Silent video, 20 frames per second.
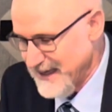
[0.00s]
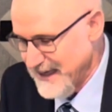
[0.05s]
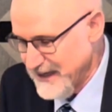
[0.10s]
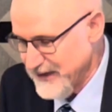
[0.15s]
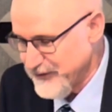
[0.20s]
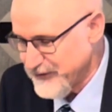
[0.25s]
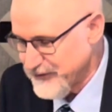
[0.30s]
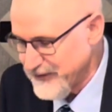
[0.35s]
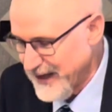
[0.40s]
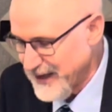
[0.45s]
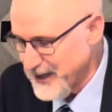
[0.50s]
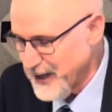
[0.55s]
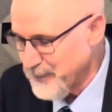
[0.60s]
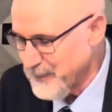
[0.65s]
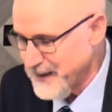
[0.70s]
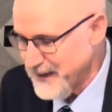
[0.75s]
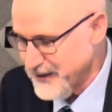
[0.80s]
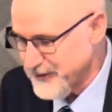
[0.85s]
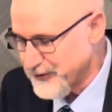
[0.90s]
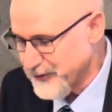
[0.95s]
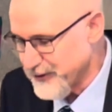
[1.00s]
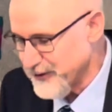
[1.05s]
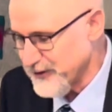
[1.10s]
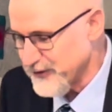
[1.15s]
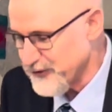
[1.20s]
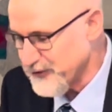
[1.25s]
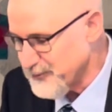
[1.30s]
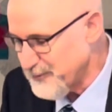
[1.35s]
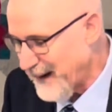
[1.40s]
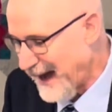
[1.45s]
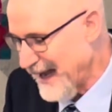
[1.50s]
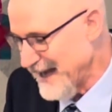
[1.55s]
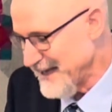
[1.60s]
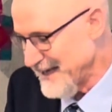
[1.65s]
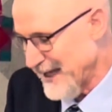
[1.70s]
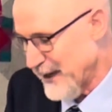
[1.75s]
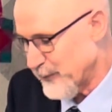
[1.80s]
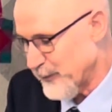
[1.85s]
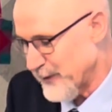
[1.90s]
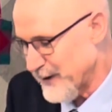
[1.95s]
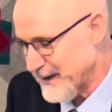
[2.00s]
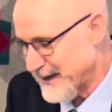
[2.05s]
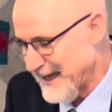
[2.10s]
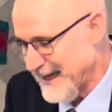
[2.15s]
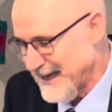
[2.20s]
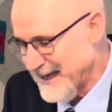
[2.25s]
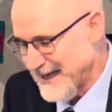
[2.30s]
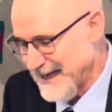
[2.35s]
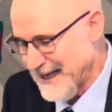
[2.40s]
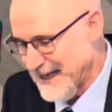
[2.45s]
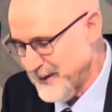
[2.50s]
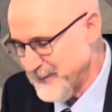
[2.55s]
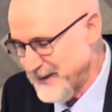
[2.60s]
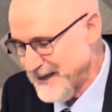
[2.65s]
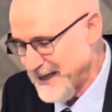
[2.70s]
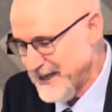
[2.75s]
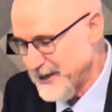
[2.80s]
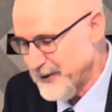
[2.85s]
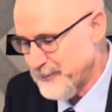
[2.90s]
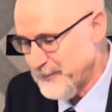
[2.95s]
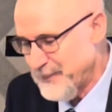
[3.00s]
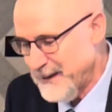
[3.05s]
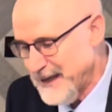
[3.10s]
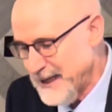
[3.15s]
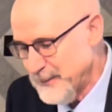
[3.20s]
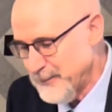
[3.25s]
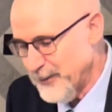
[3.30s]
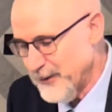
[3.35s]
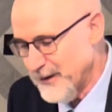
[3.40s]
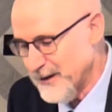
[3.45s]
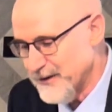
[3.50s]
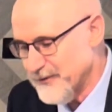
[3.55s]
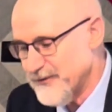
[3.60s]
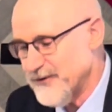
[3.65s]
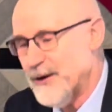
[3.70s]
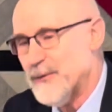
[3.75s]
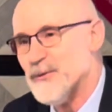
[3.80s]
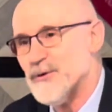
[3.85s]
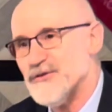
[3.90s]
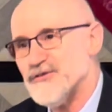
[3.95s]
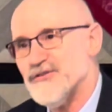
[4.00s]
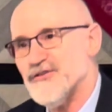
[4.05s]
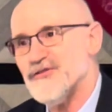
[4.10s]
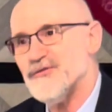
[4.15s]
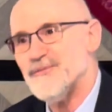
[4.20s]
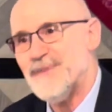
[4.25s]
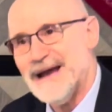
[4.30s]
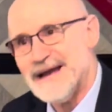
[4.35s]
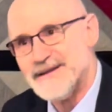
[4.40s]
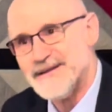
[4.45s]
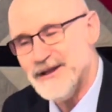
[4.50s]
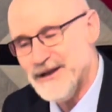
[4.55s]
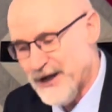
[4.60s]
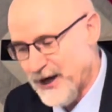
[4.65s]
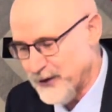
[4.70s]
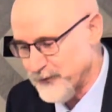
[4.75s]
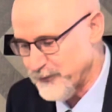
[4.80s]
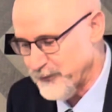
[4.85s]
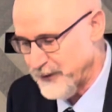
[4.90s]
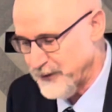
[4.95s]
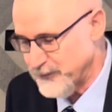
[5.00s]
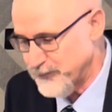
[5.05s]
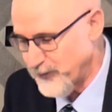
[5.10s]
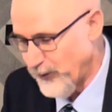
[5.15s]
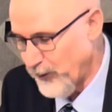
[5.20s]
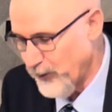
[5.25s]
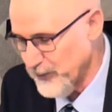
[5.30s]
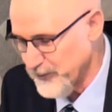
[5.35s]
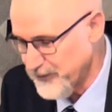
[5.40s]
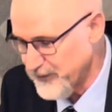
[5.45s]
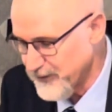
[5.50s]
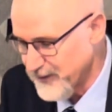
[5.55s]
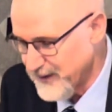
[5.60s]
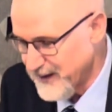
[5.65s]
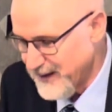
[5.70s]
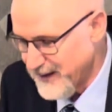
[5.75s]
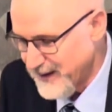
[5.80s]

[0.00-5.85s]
he set up an internal spy network and eliminated people that were suspected of revolt.